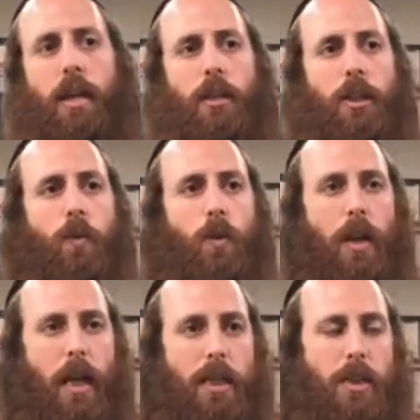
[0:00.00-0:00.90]
And Hashem will
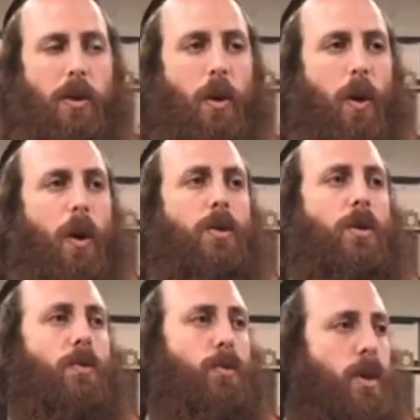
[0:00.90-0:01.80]
answer all
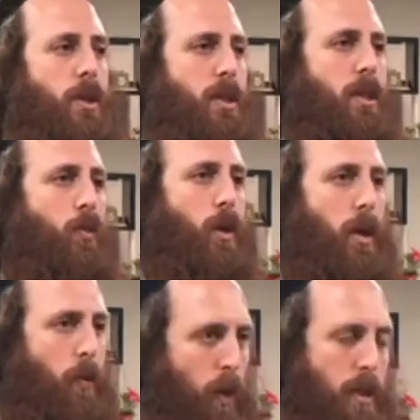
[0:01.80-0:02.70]
your prayers and
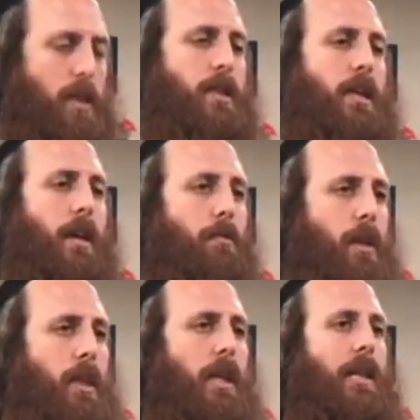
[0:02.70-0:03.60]
requests
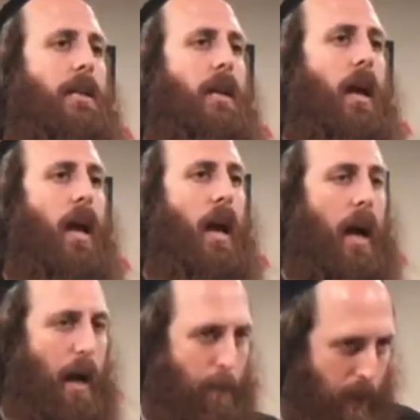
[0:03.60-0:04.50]
immediately.
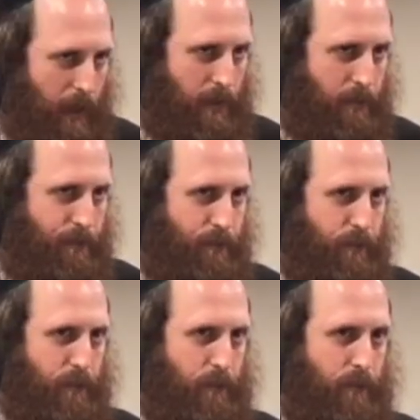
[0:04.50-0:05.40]
Amen.
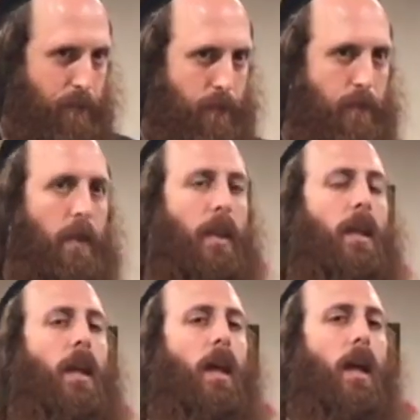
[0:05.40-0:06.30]

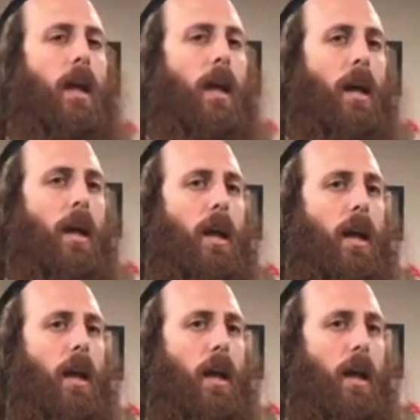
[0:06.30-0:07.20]
Amen.
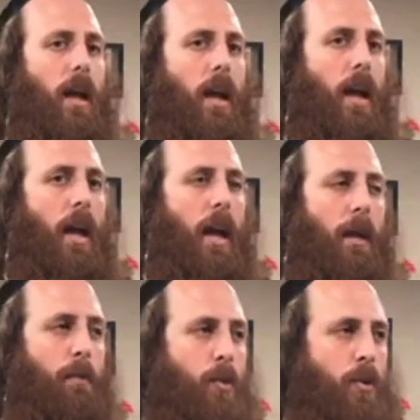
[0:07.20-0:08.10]
Amen.
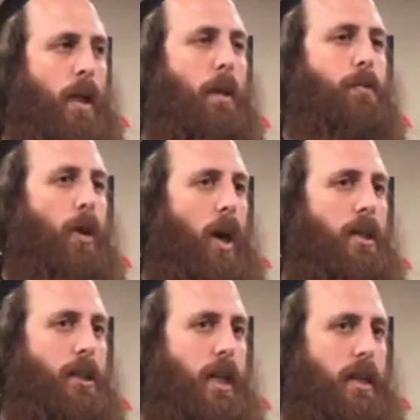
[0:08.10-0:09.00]
Emunah
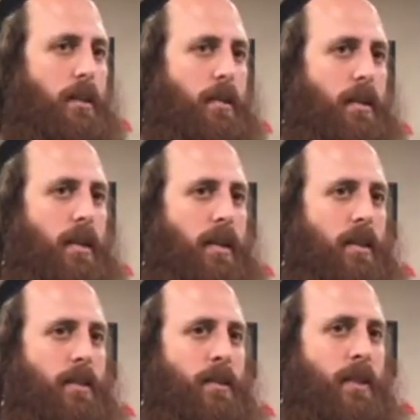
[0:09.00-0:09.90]
project
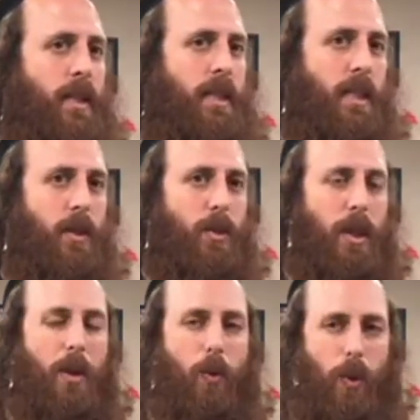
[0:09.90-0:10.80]
is a
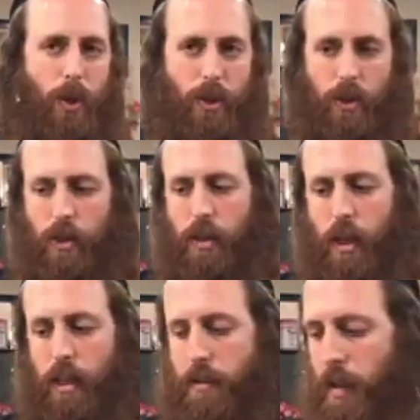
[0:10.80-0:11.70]
unique word.
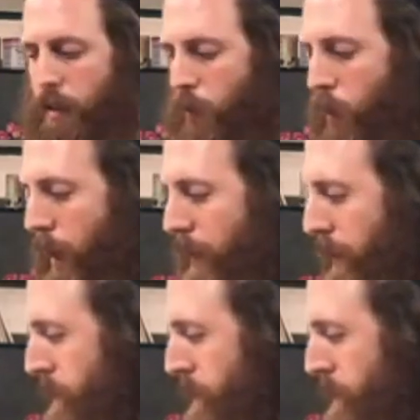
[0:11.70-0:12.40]
I'll tell you why.